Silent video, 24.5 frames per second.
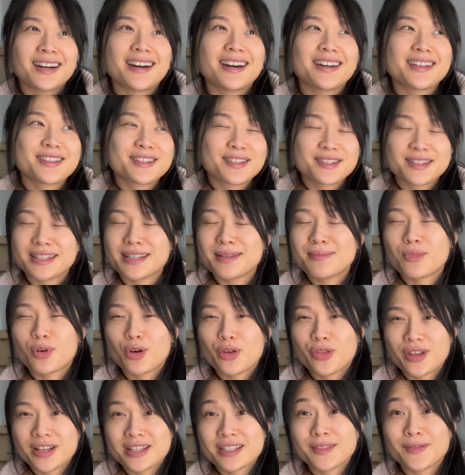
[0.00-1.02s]
see more
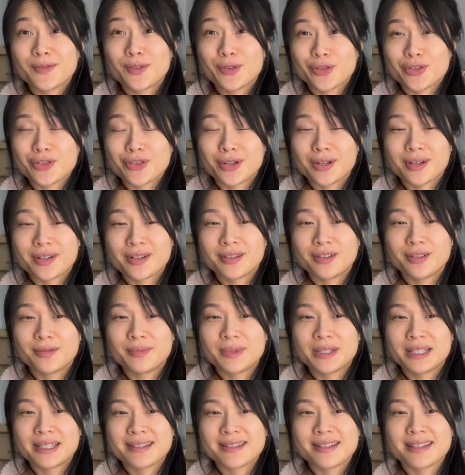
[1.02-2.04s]
things in full circle,
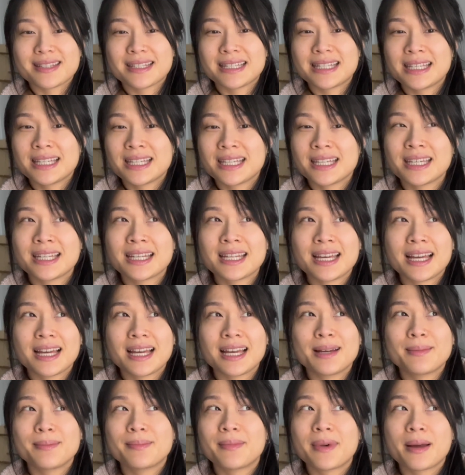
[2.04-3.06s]
because as a kid,
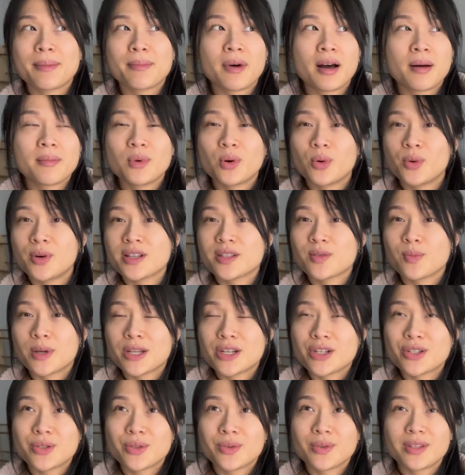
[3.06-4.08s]
my mom always
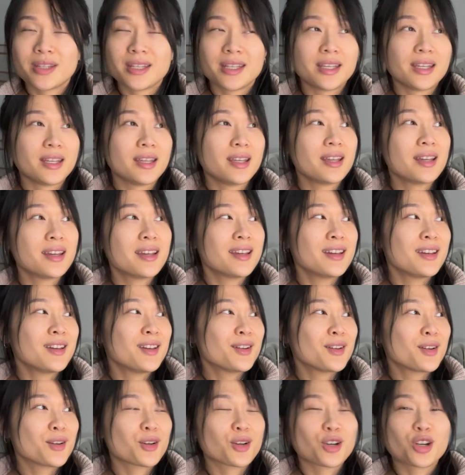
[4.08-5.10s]
went to the
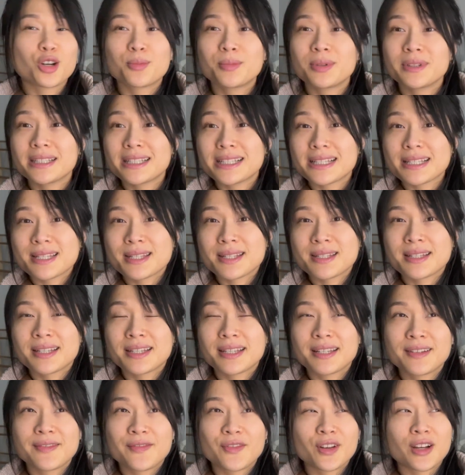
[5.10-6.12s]
herbalist,
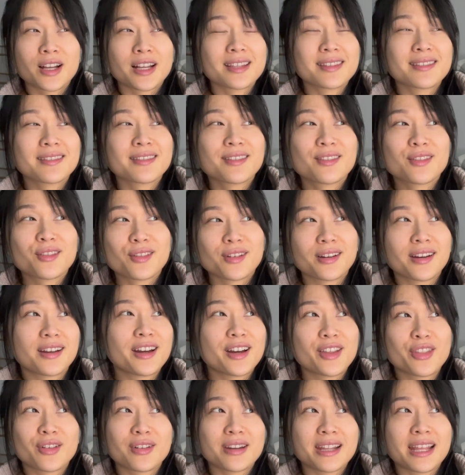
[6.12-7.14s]
forgot the
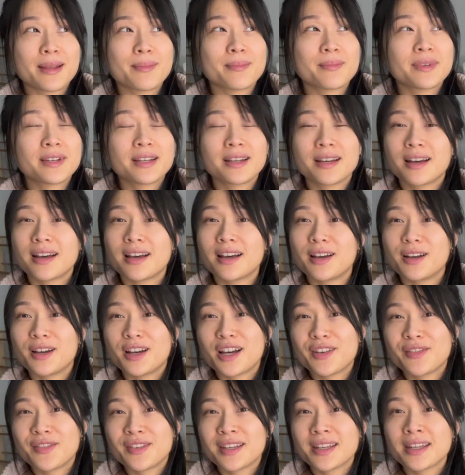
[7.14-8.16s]
other name
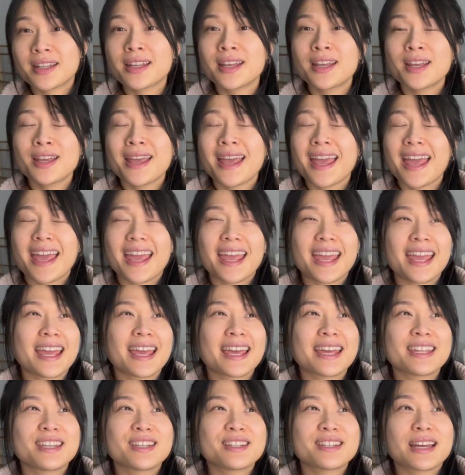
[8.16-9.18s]
of it,
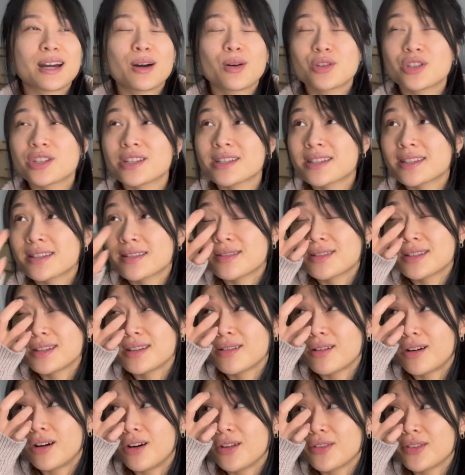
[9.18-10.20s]
and I would just see
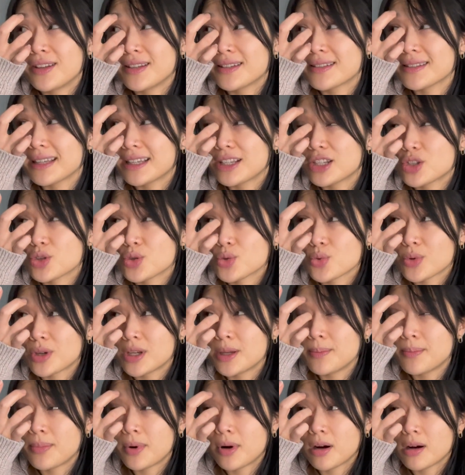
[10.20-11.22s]
all these like tree
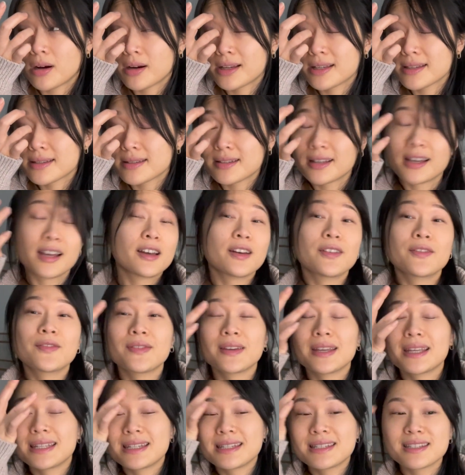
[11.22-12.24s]
bark stuff.
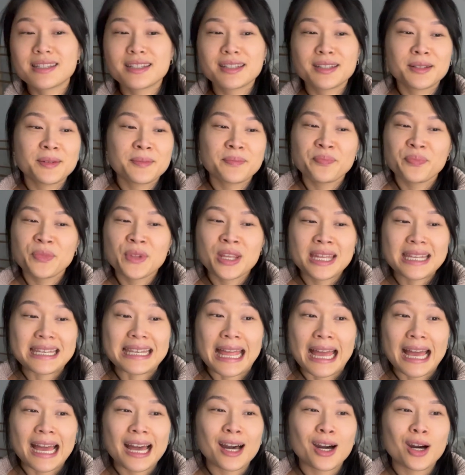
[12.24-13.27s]
And
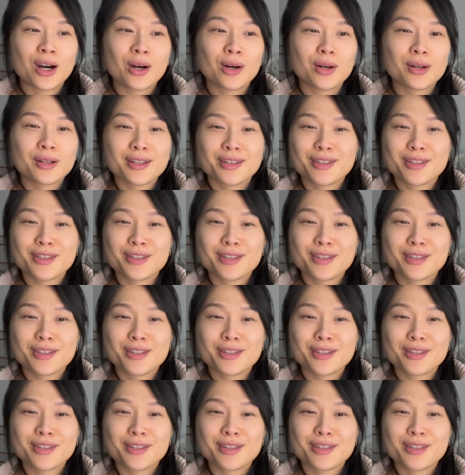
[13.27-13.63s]
now